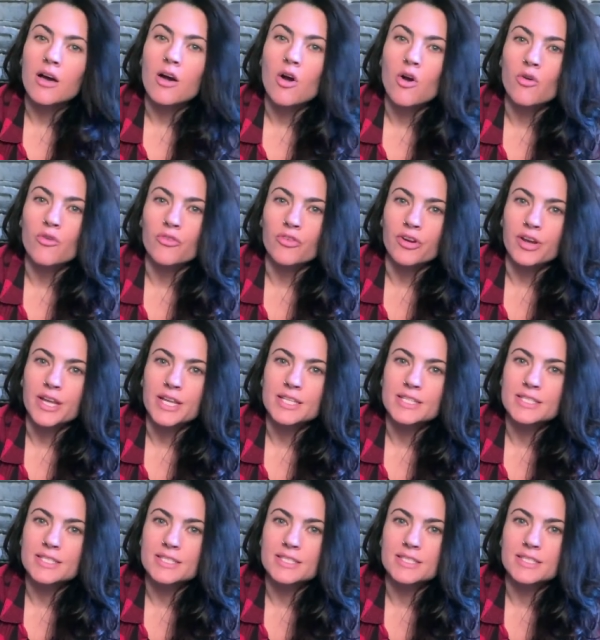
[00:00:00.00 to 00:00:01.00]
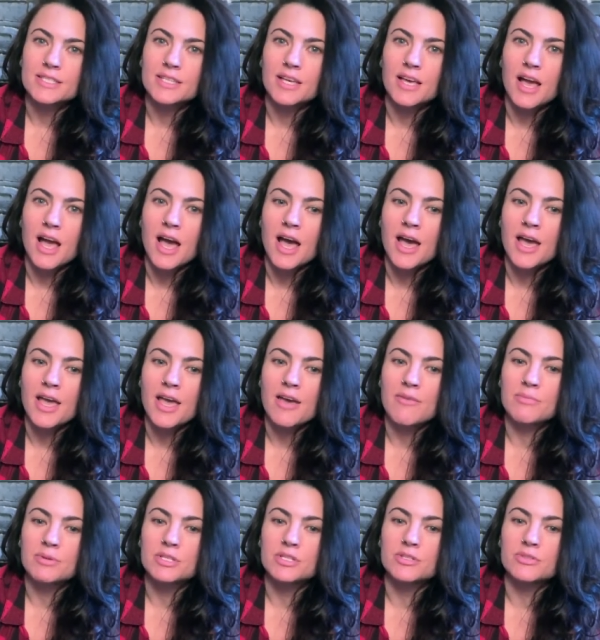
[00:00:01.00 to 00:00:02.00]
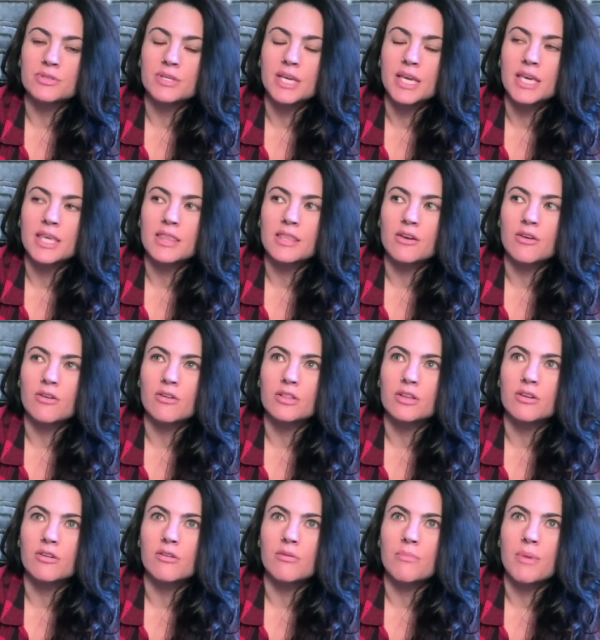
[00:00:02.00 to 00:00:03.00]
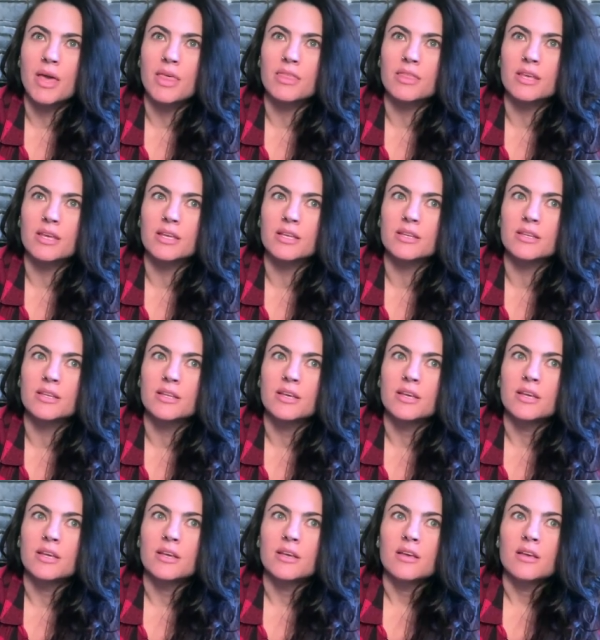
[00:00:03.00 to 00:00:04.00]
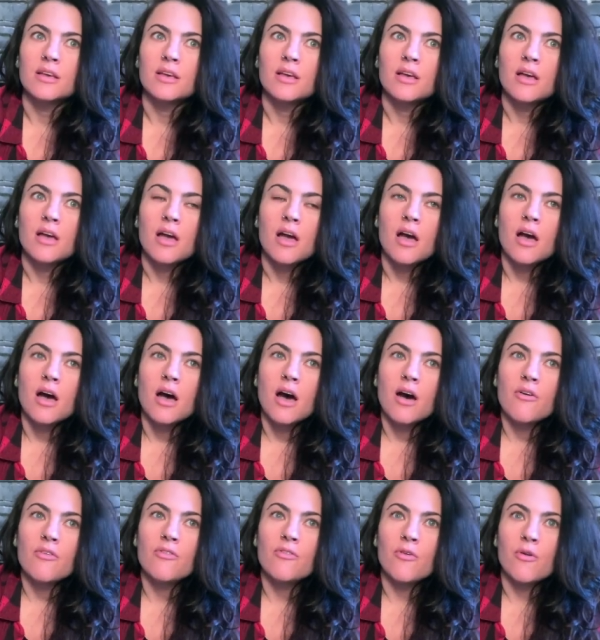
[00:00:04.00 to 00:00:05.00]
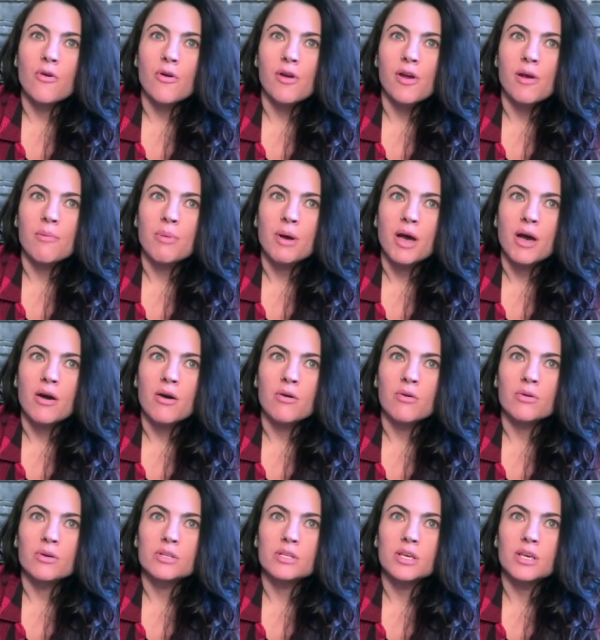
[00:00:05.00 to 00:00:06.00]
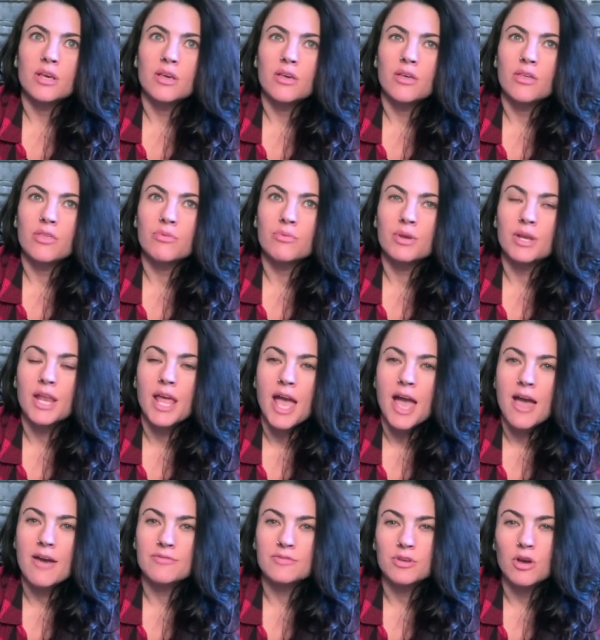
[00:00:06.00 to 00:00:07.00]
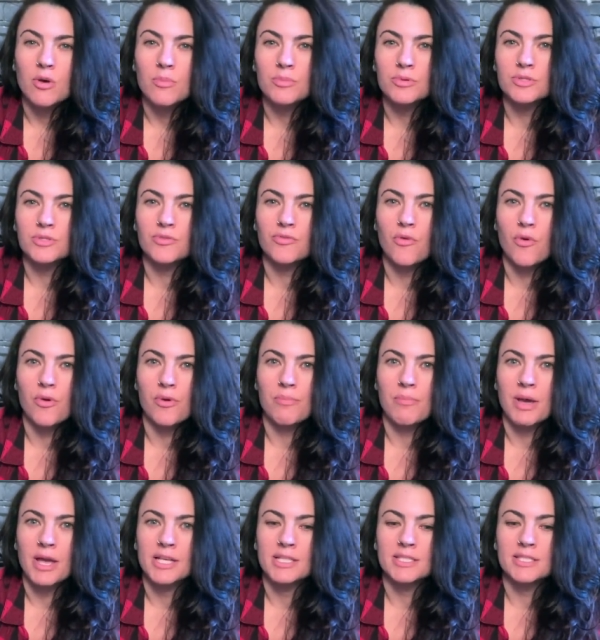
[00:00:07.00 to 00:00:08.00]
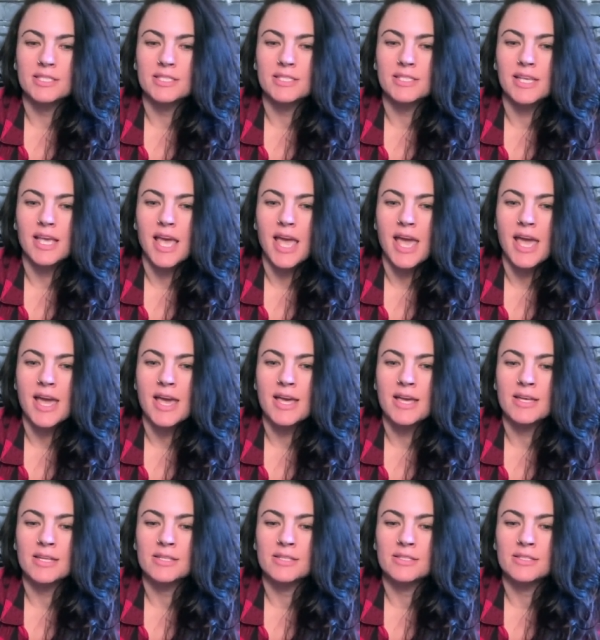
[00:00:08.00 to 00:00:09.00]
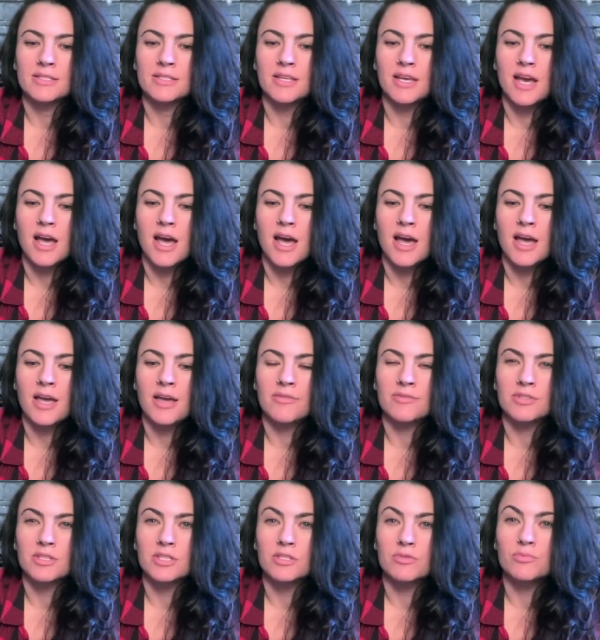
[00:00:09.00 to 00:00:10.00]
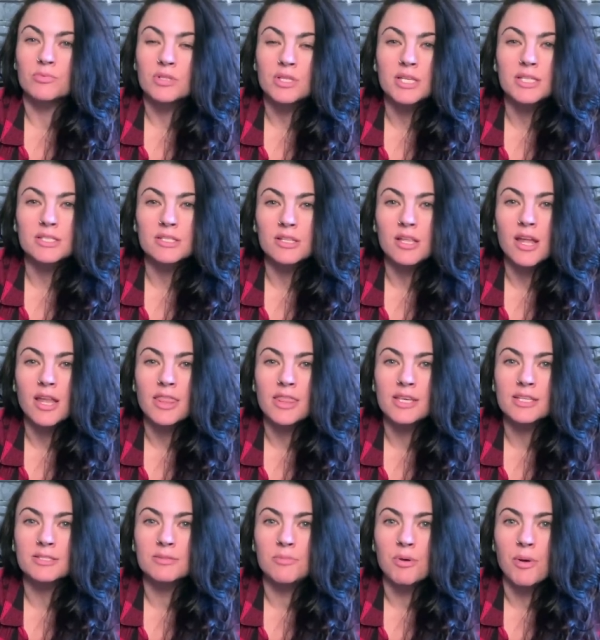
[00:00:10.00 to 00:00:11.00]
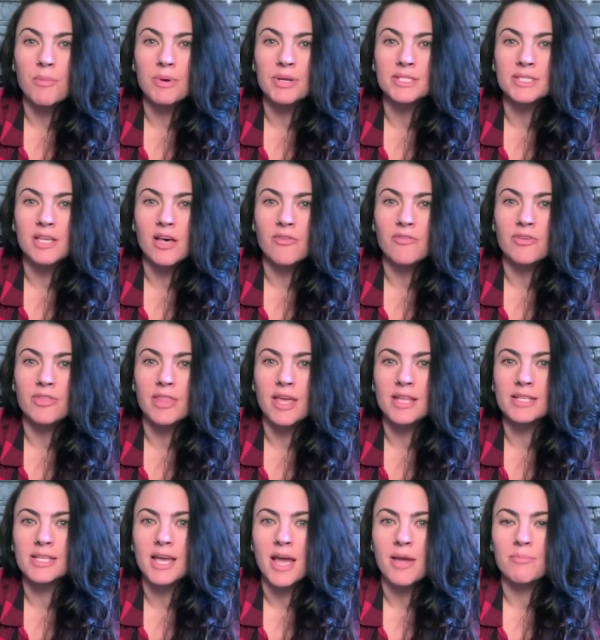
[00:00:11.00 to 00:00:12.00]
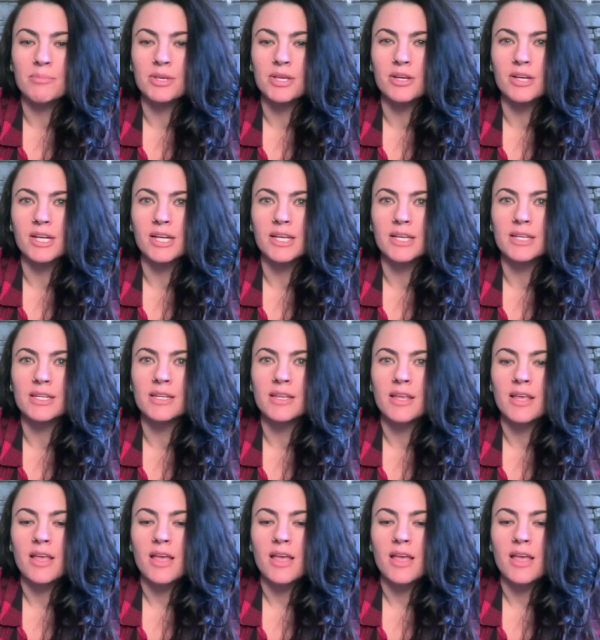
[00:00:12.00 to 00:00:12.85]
over it. I have been doing the Curly Girl Method for about 3.5 to almost 4 months, and I have just realized a lot of things about myself in that time period,